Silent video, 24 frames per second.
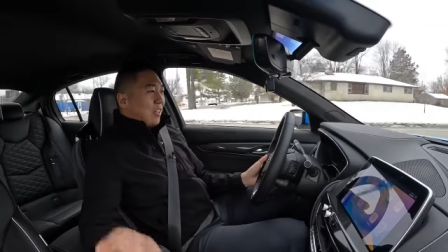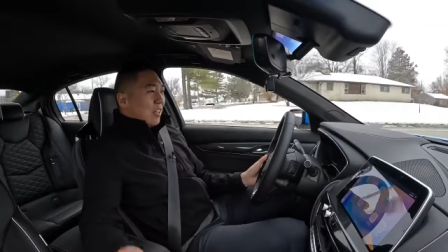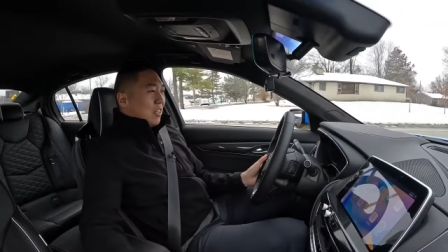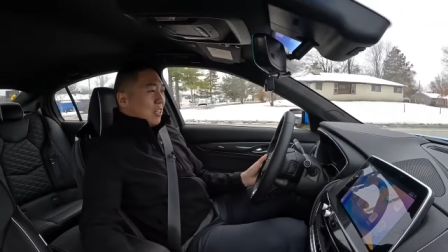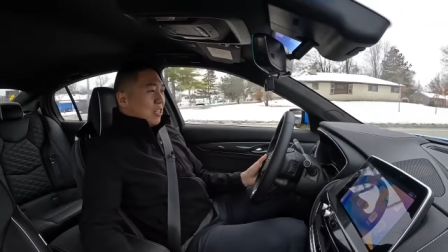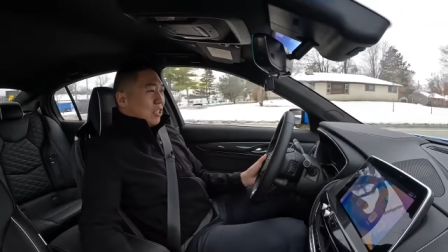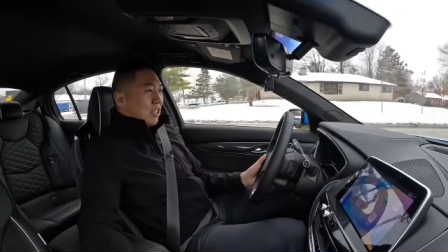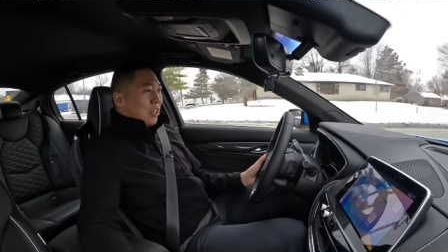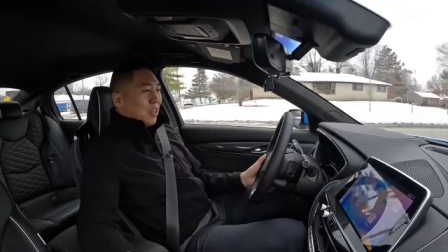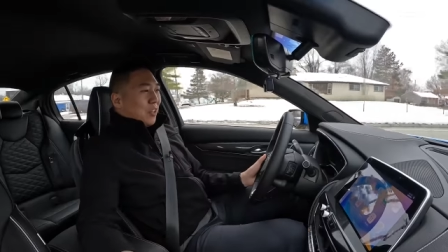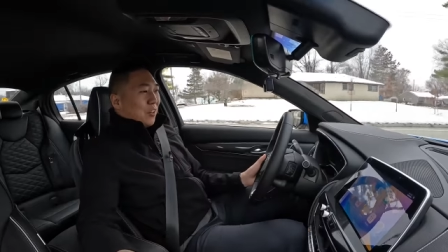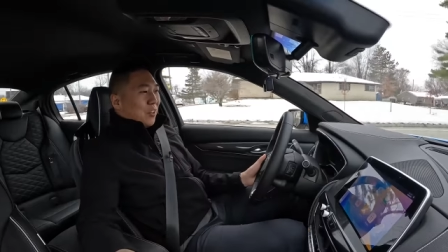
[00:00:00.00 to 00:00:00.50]
The
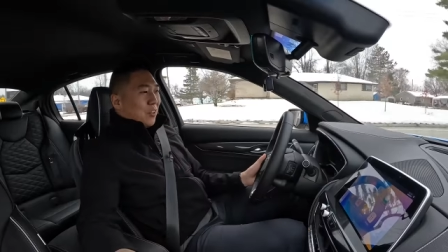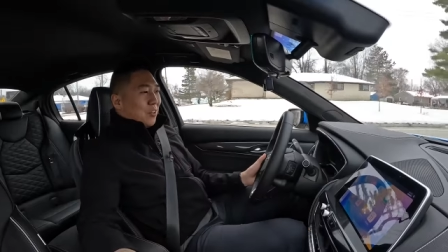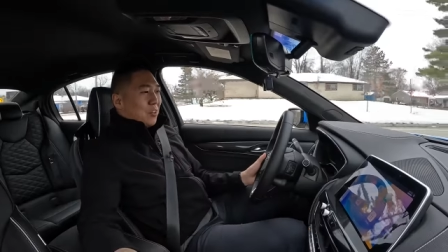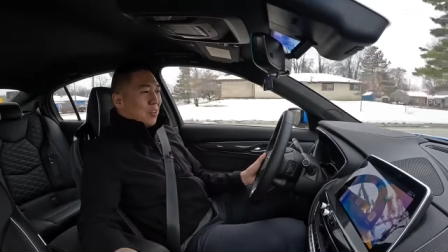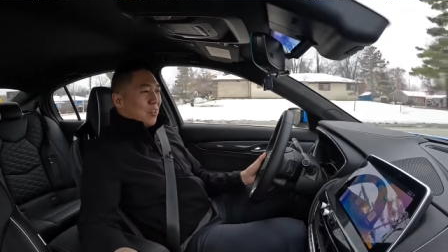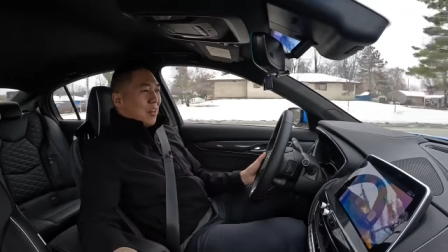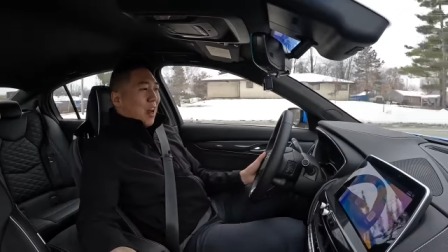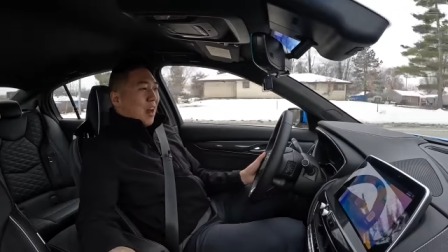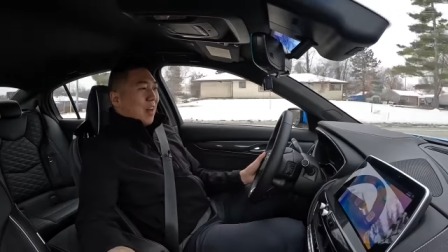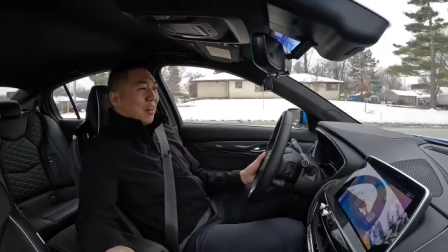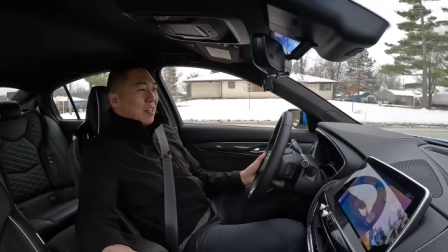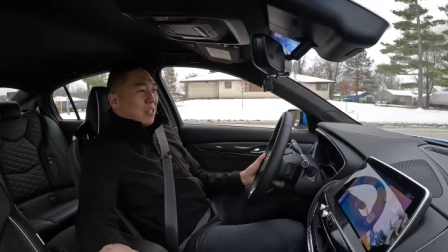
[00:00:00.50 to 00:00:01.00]
interior is
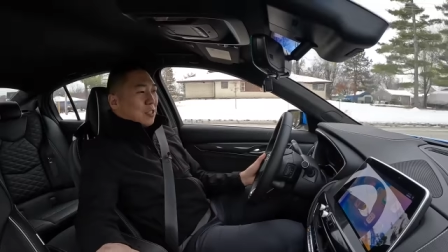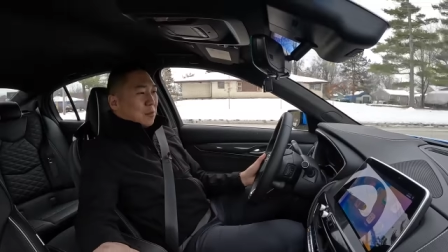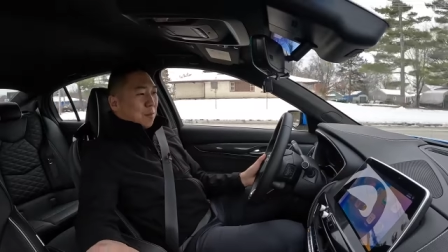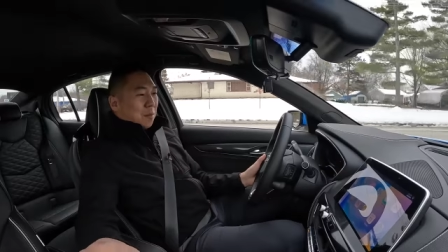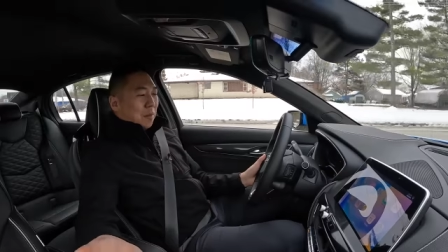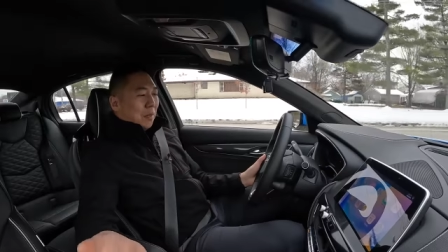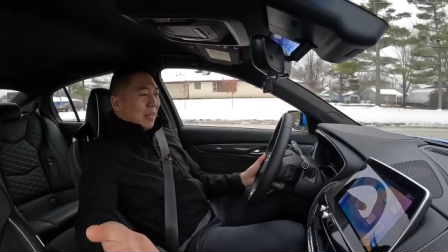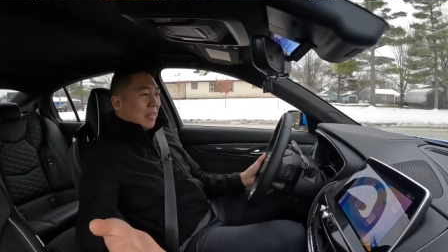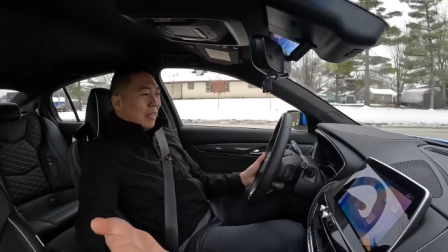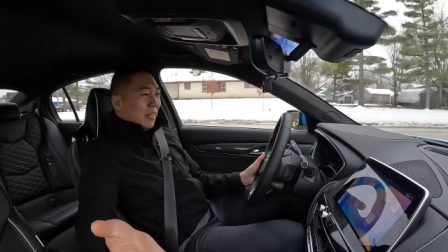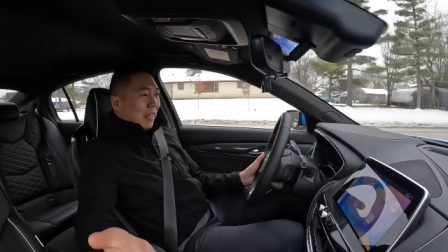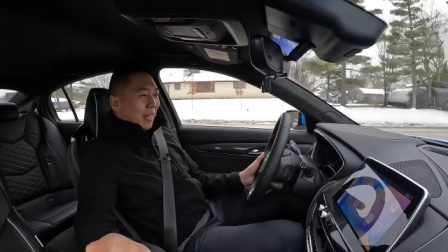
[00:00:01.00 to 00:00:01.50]
not as
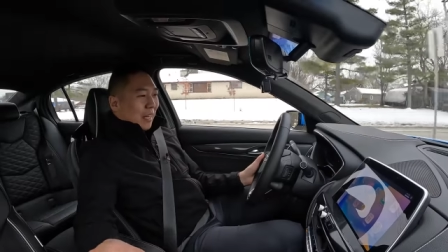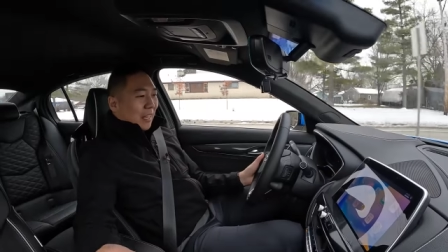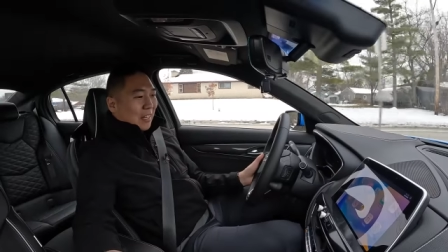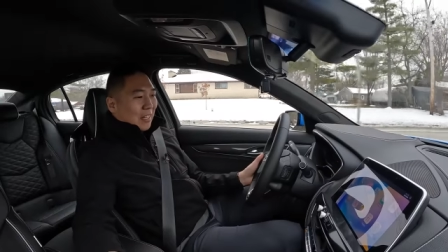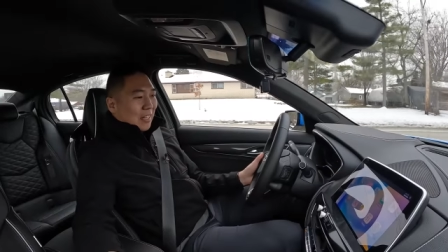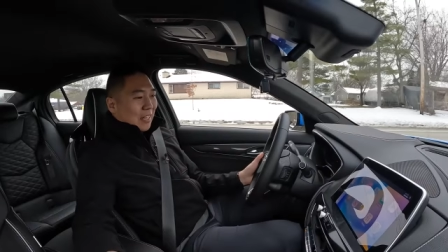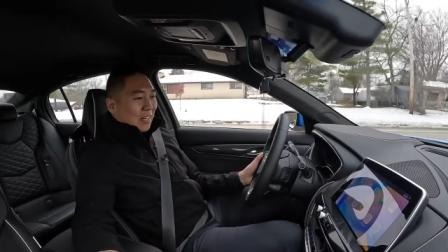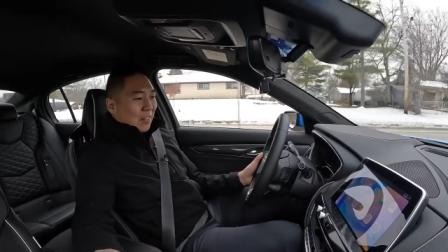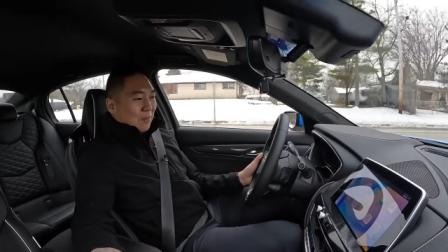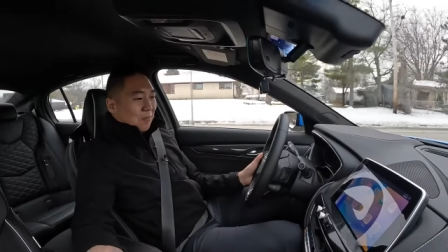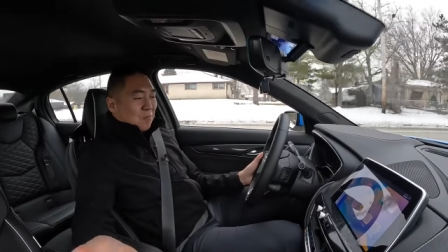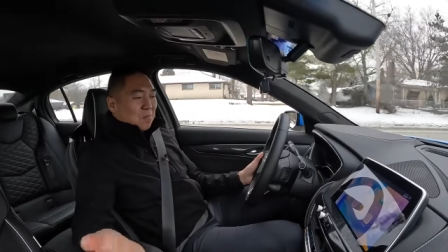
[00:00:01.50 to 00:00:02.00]
blingy
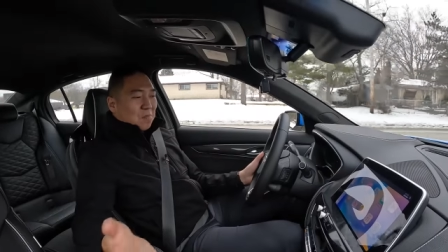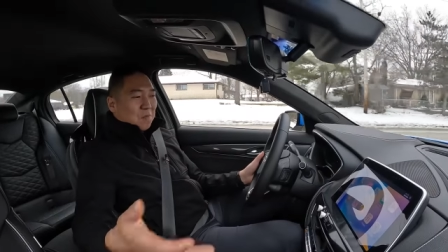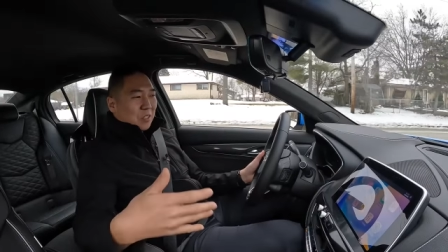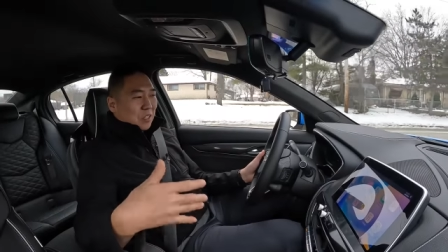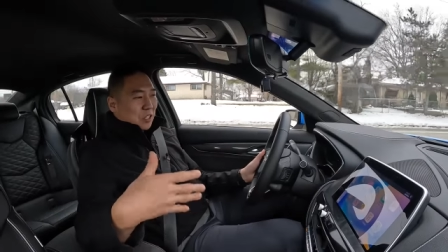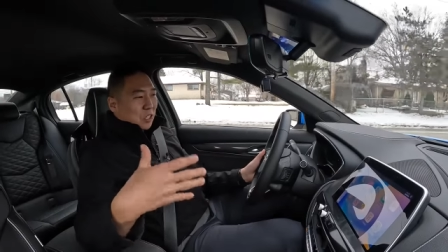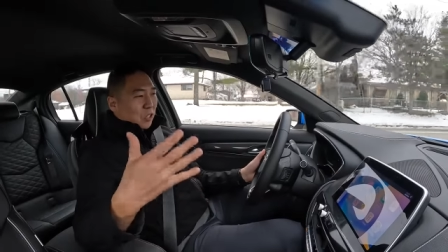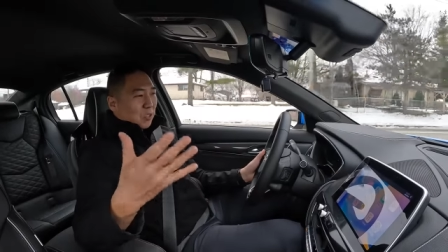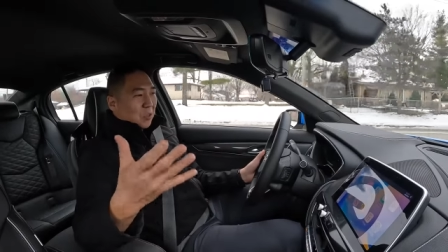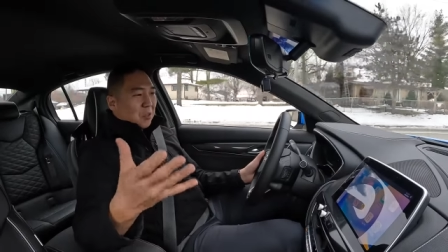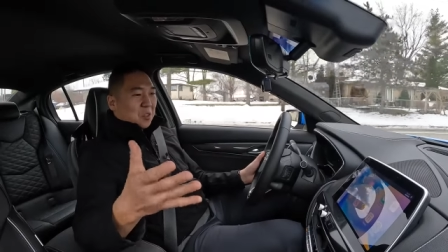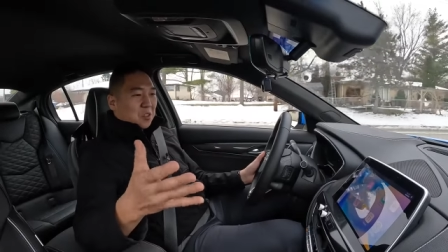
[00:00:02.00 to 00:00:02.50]
and
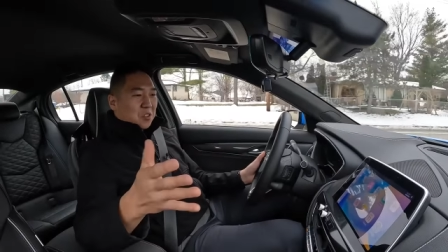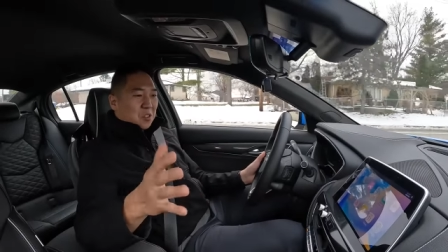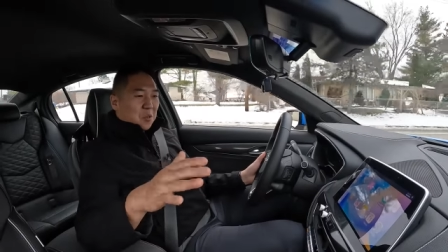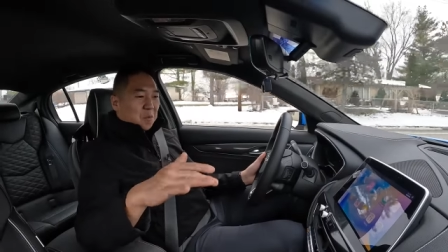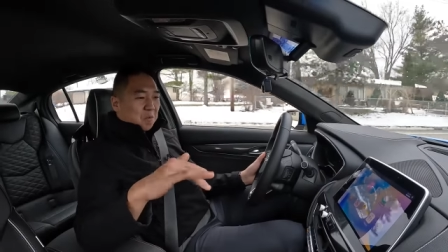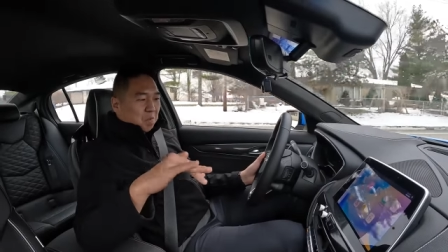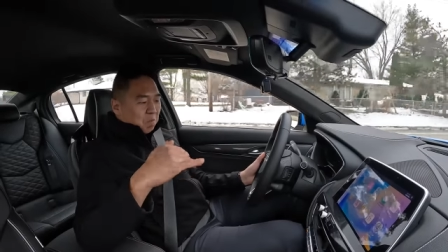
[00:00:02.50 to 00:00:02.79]
materials are